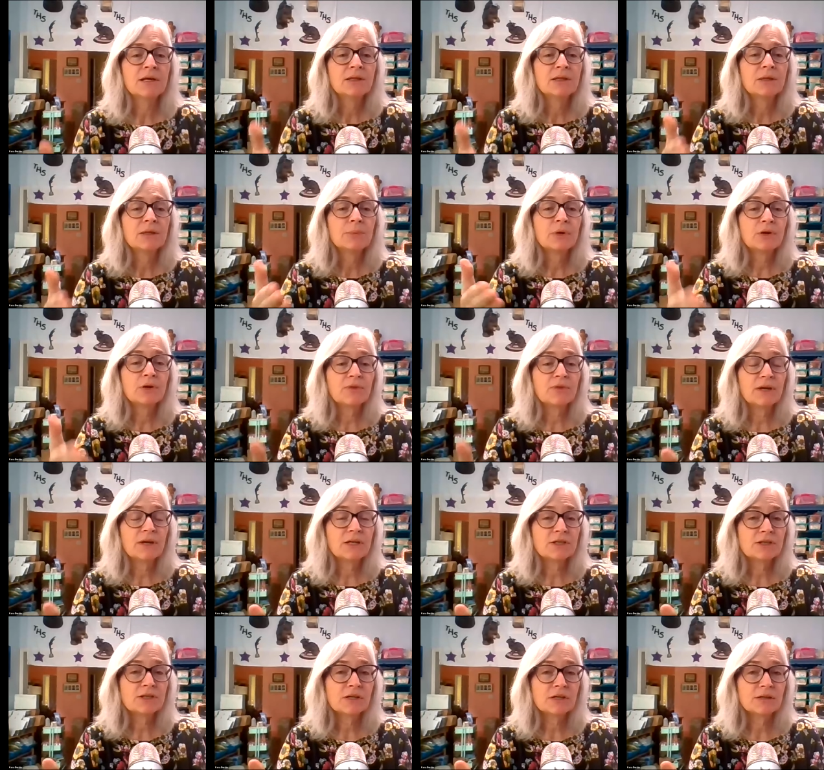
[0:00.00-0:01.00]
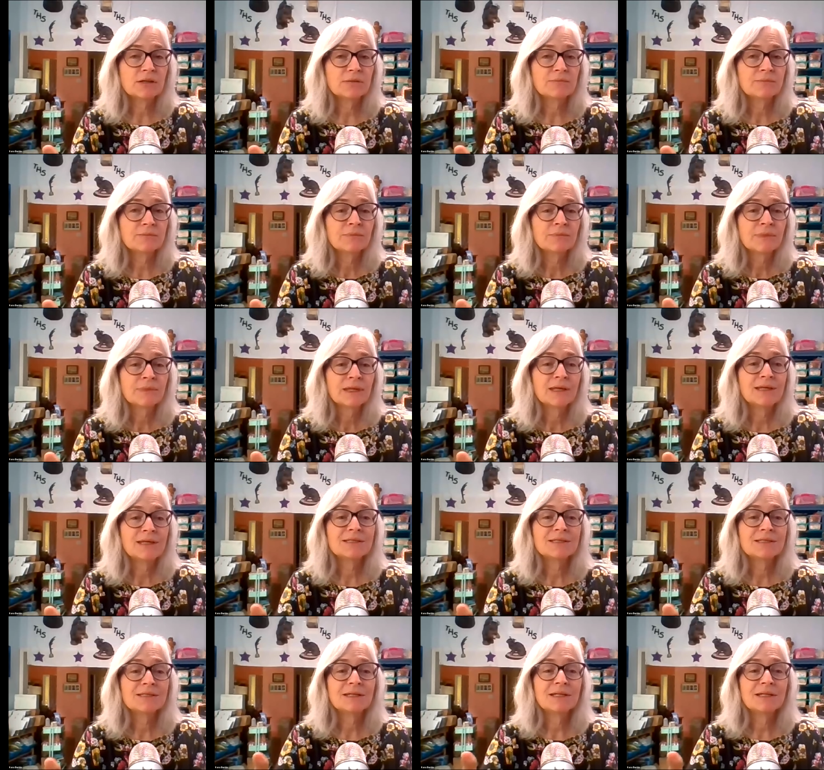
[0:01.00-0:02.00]
The motivation
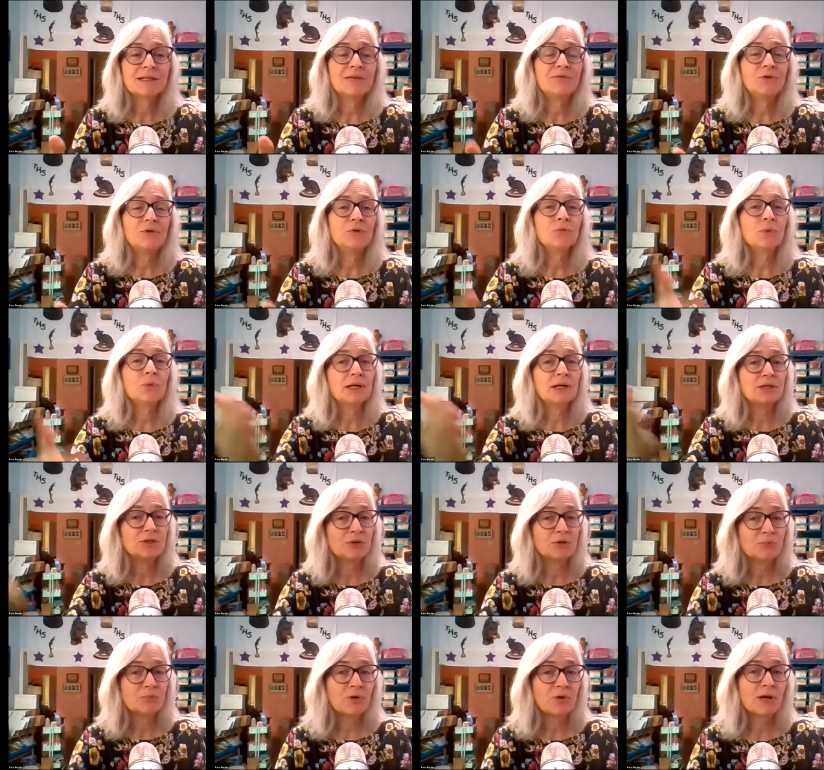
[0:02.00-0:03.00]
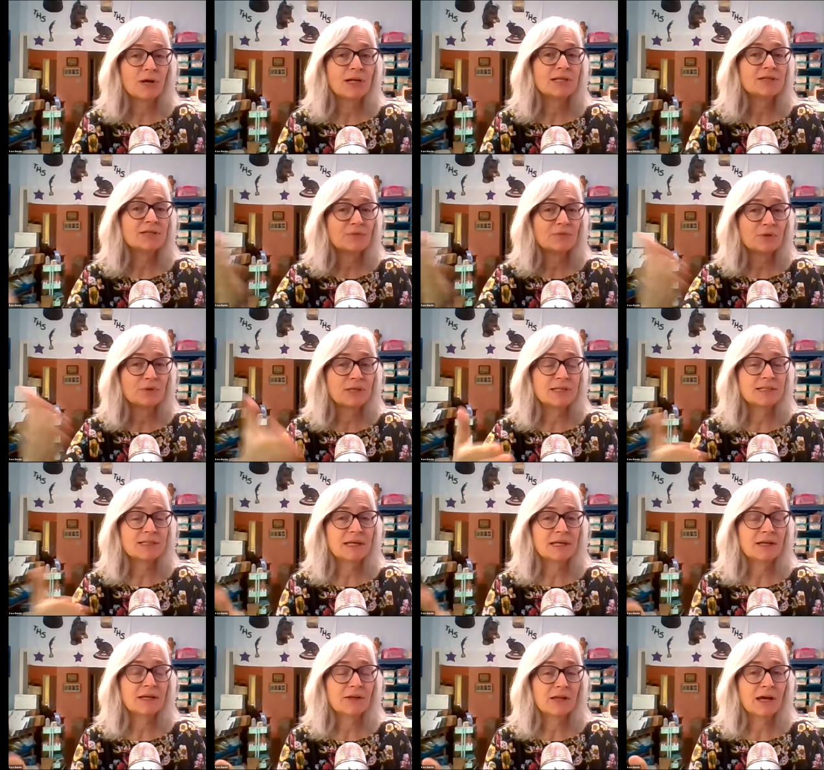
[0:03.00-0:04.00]
is that if you raise your price for these
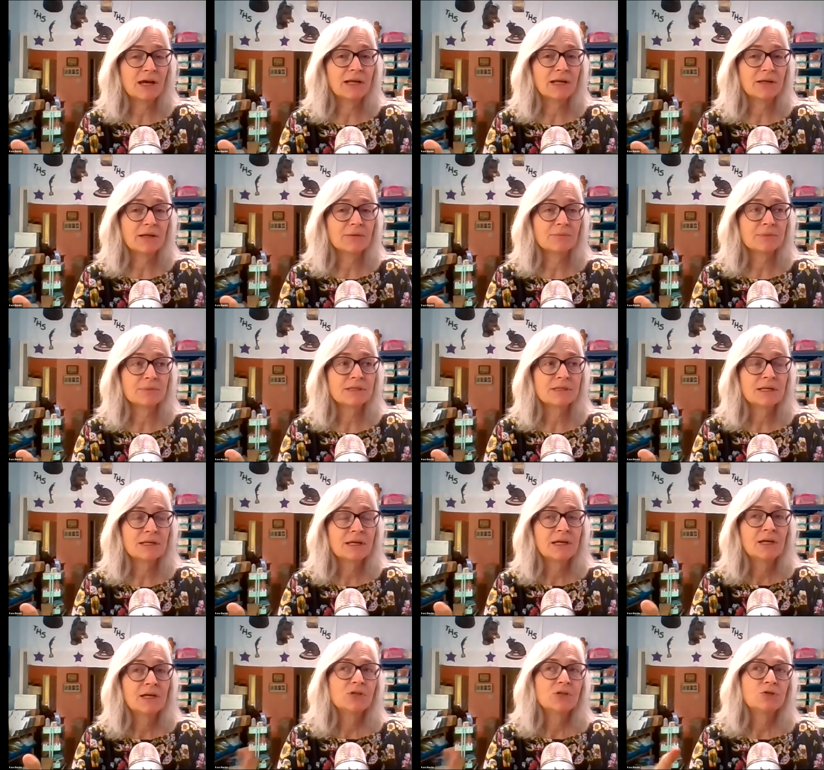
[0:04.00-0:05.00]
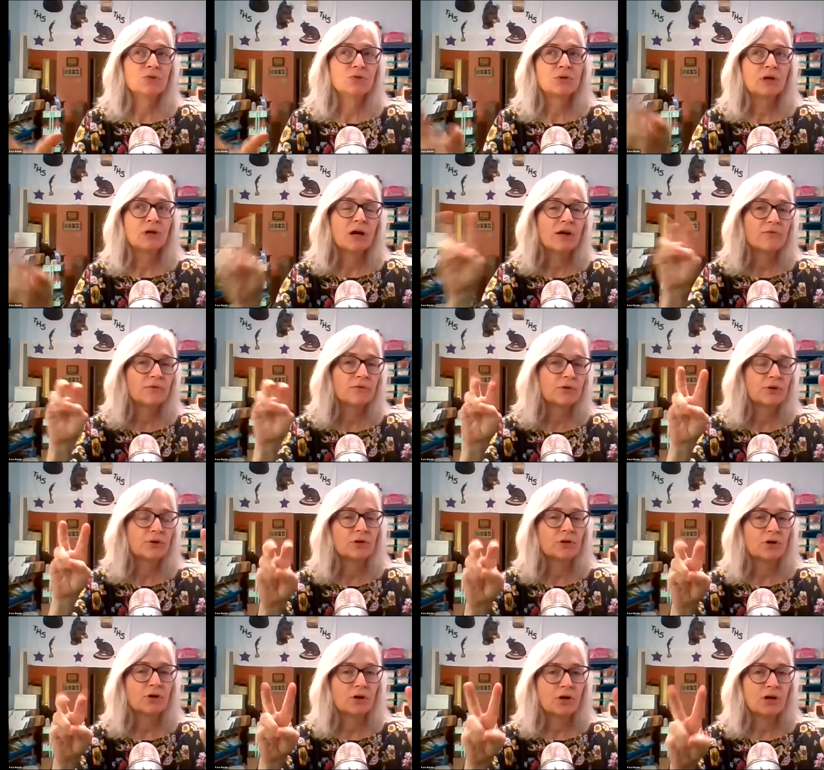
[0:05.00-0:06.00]
sale items, to cover your
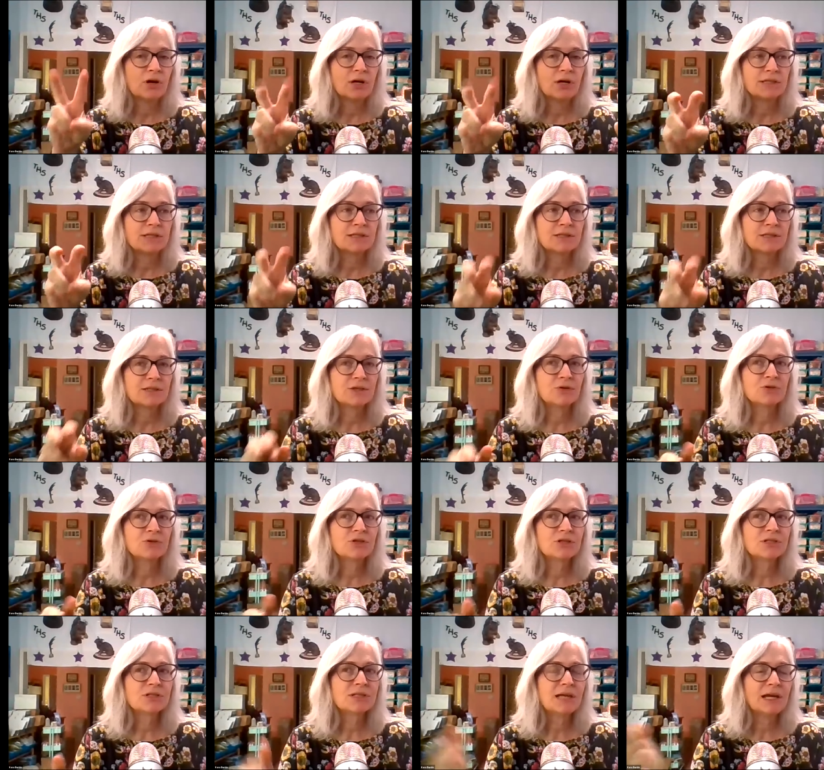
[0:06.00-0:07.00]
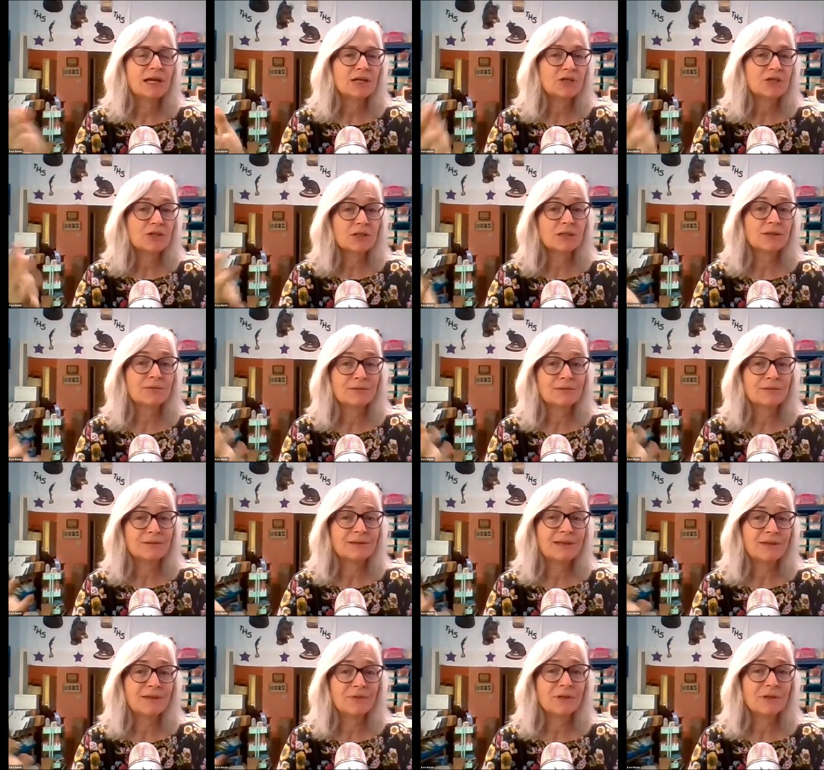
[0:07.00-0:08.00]
costs, you're just actually
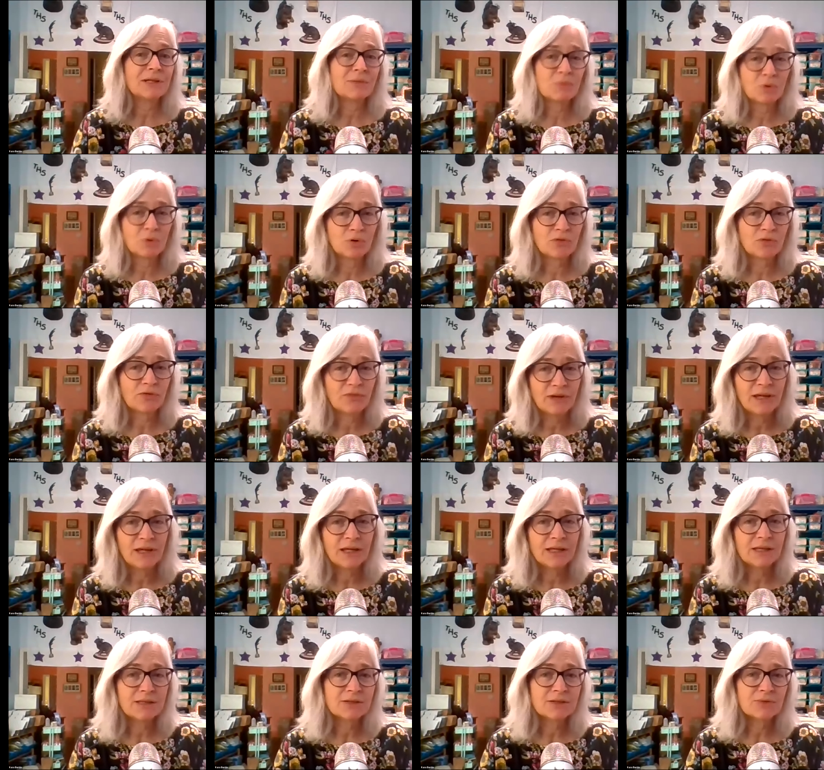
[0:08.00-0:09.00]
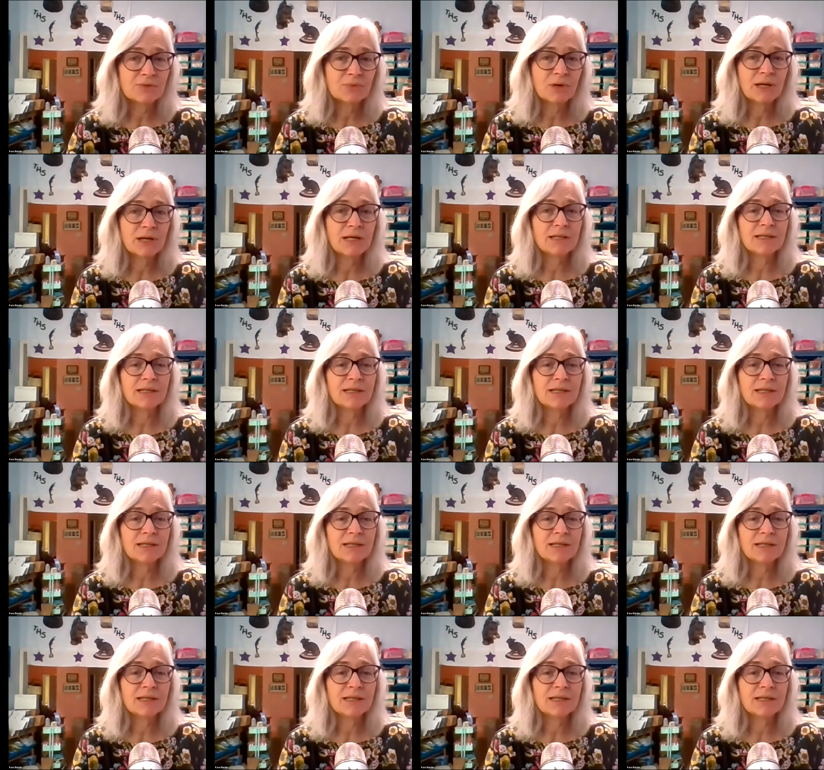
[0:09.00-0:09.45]
giving them more fees, right?